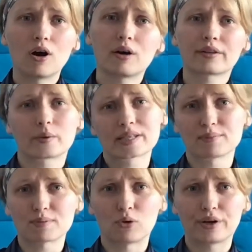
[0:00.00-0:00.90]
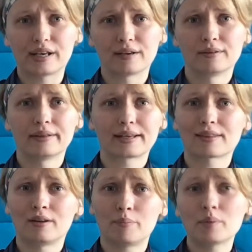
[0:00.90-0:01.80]
the Christmas morning like
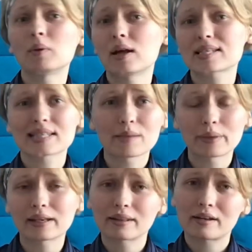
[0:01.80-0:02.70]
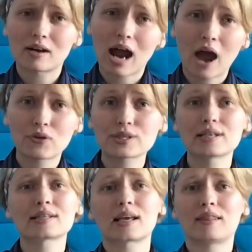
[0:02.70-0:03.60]
there people are sleeping in their
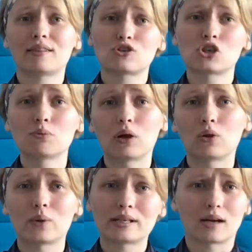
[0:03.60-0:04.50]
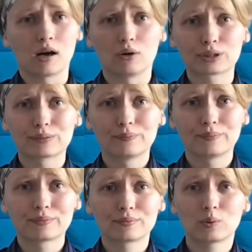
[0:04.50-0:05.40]
houses and the sheep already out
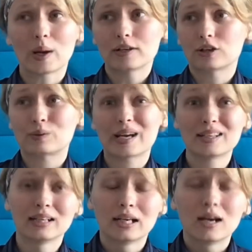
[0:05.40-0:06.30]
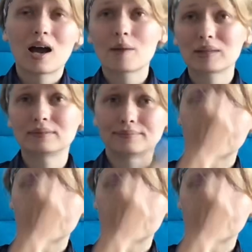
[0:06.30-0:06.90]
why not right I mean